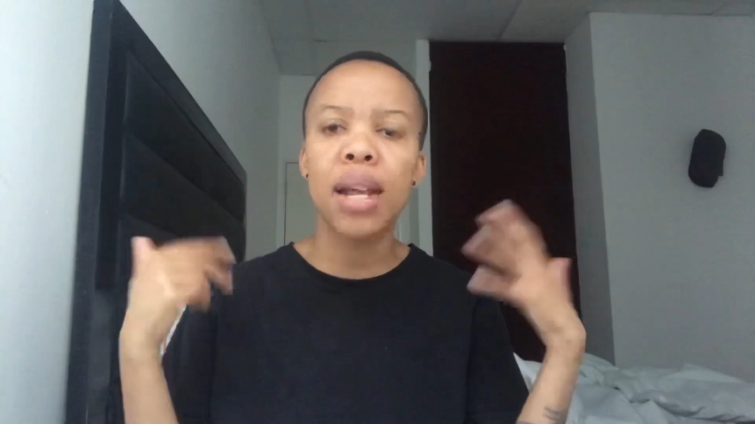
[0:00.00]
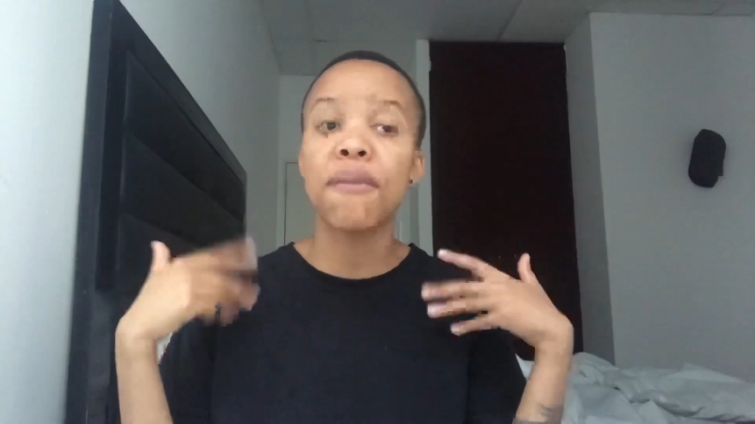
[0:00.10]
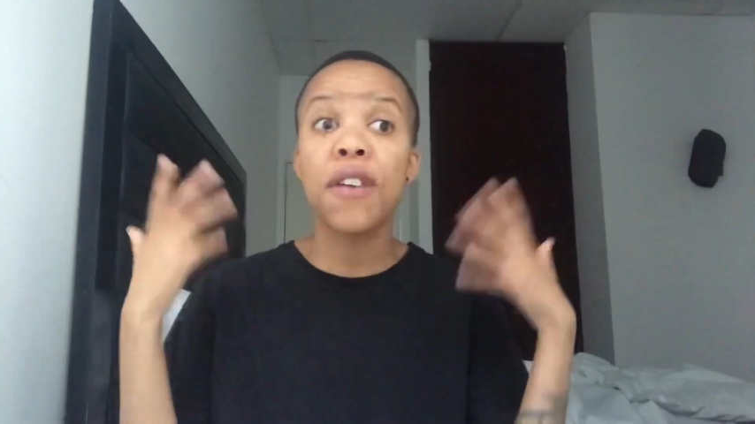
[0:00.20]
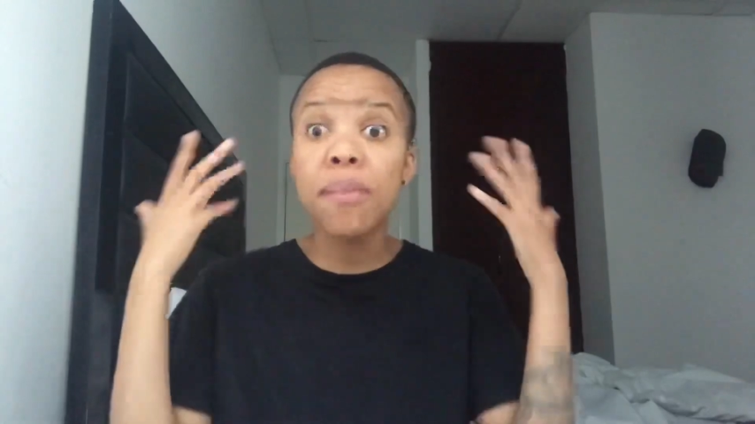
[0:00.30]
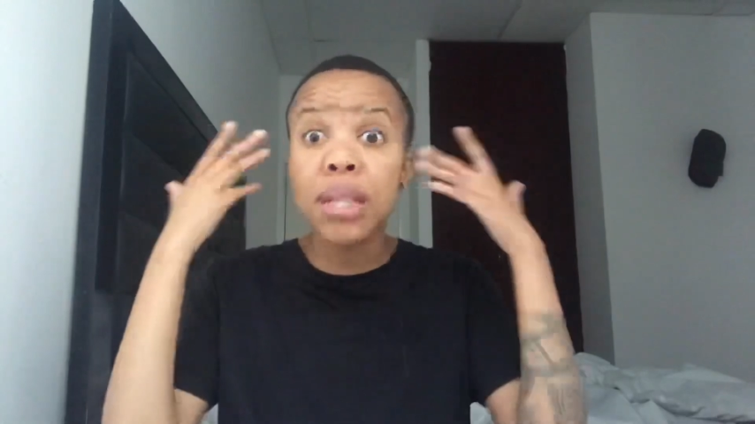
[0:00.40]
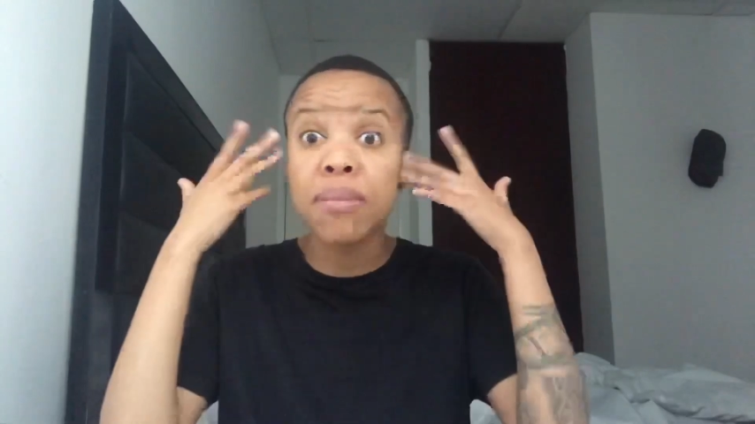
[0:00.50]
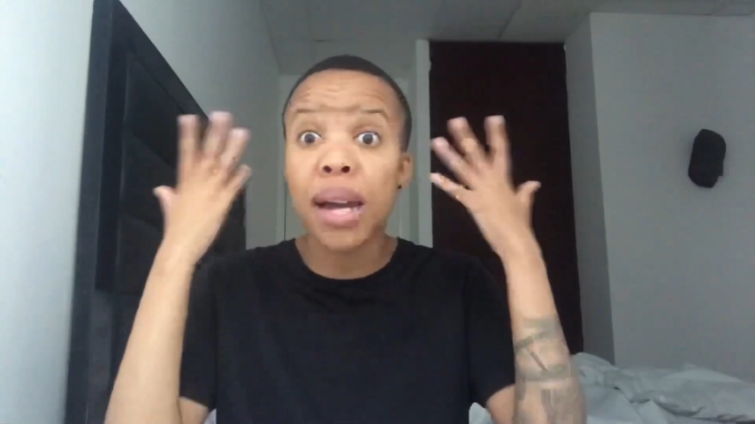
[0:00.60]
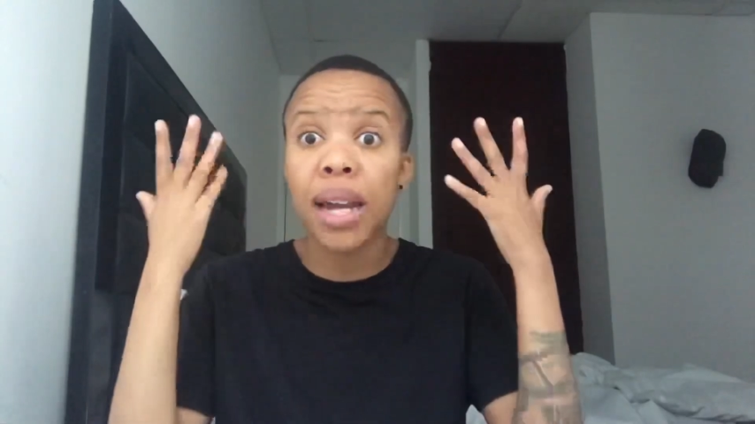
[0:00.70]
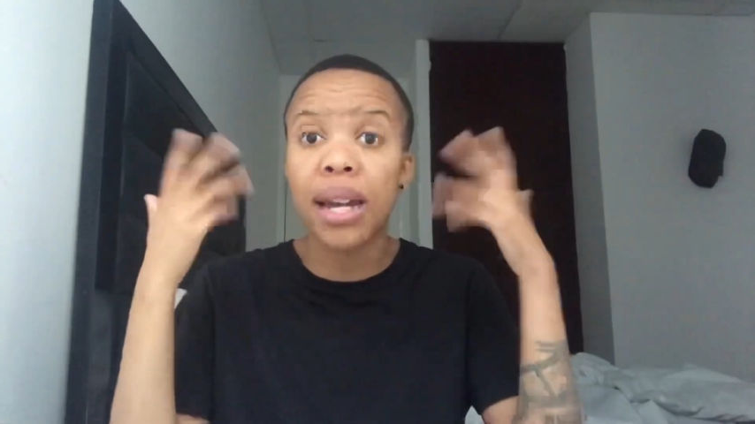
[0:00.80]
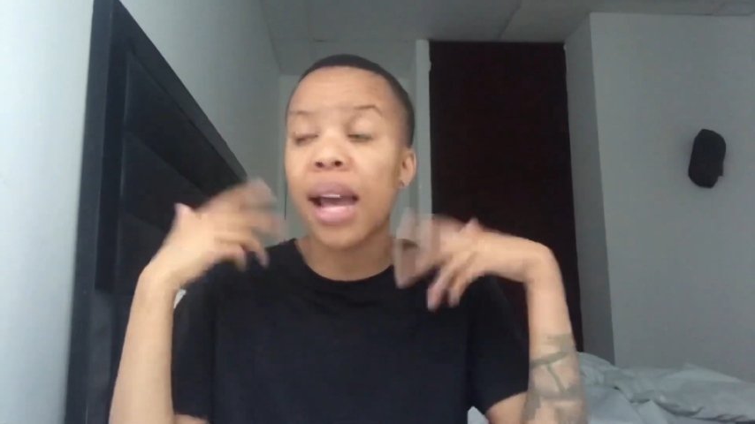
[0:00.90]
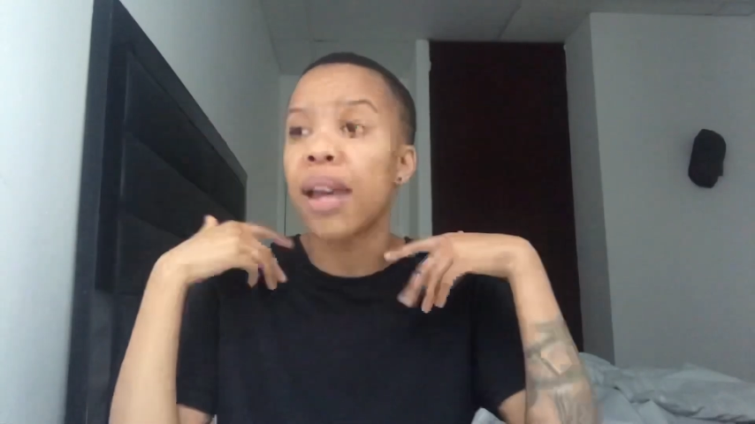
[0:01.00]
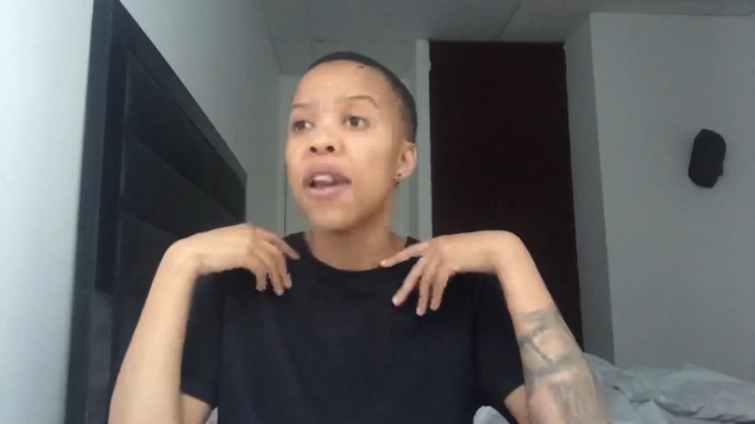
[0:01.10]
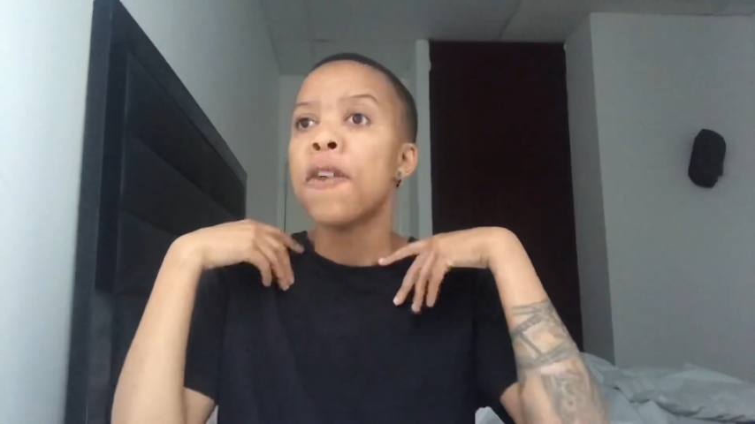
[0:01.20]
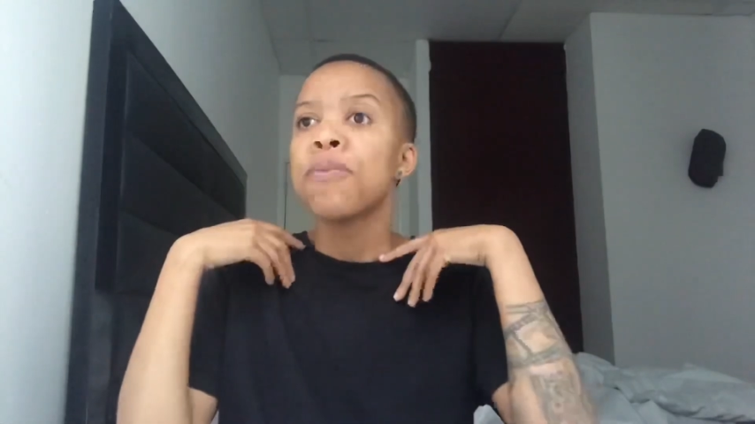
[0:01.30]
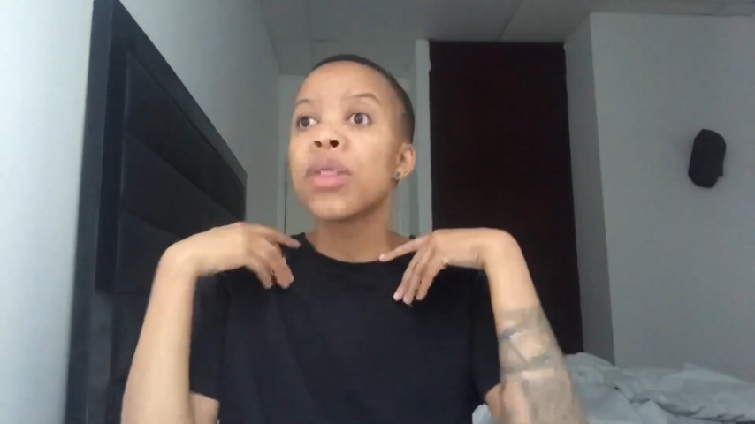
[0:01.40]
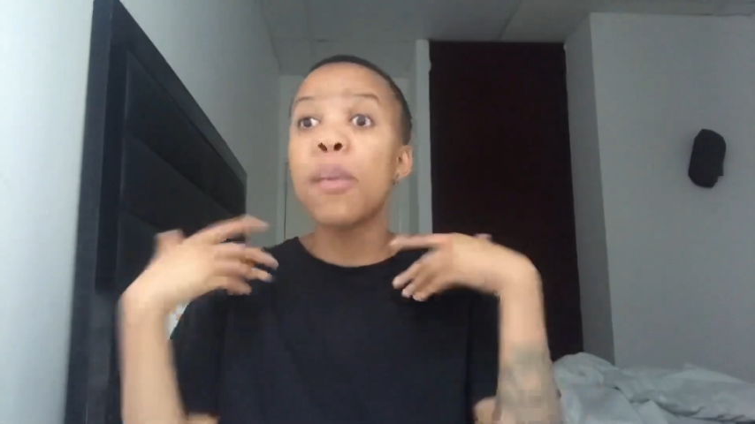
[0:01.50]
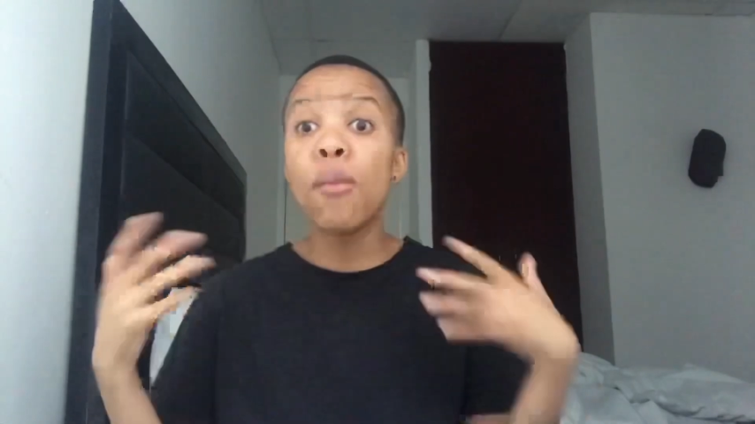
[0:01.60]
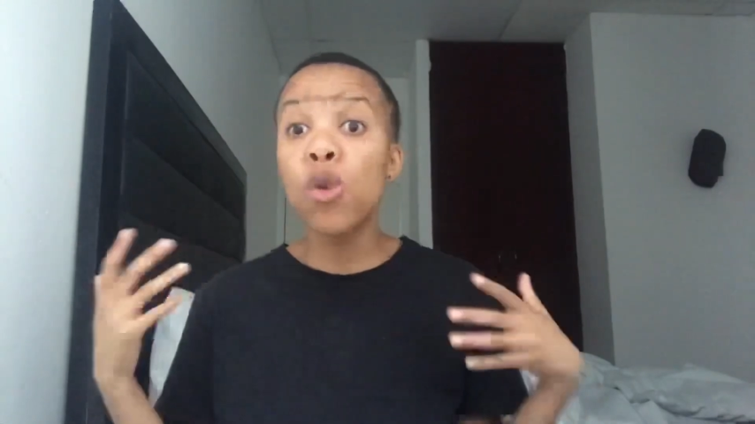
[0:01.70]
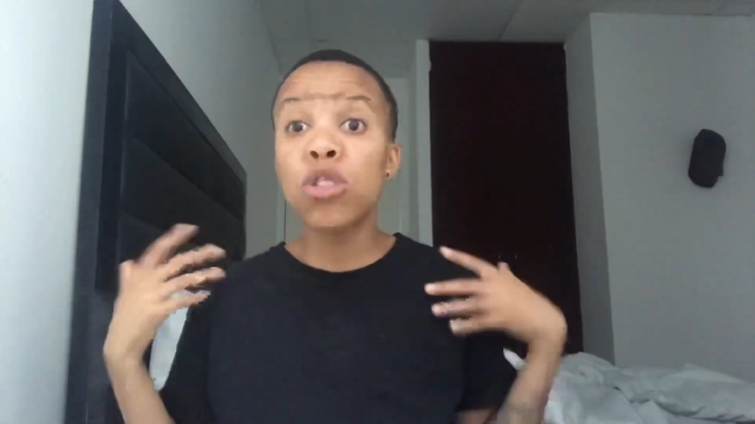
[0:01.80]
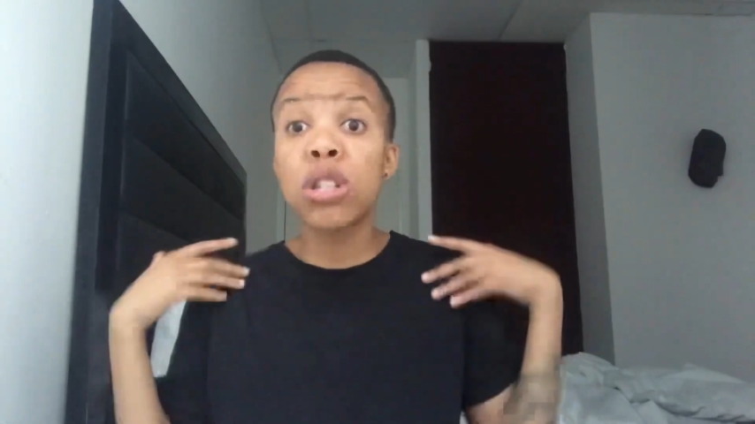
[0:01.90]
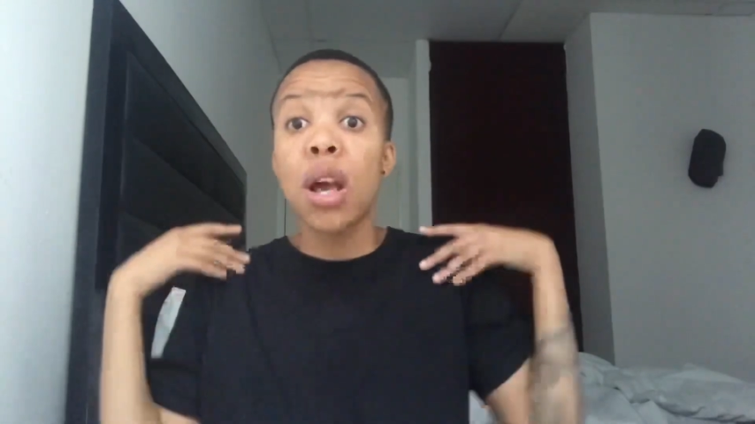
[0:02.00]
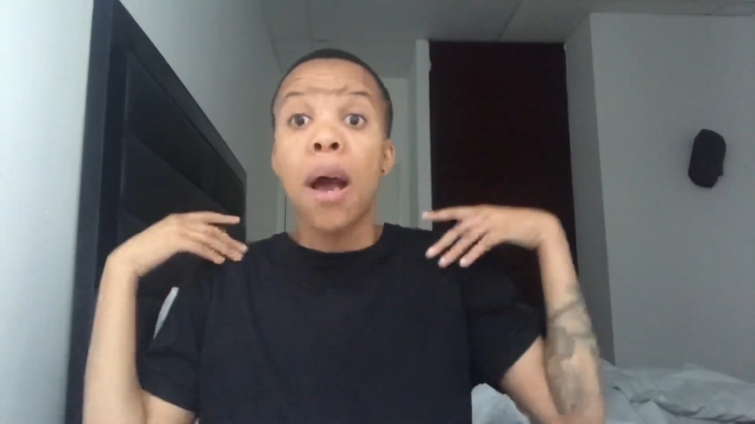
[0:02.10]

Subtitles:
I'm famous in my head. I'm the most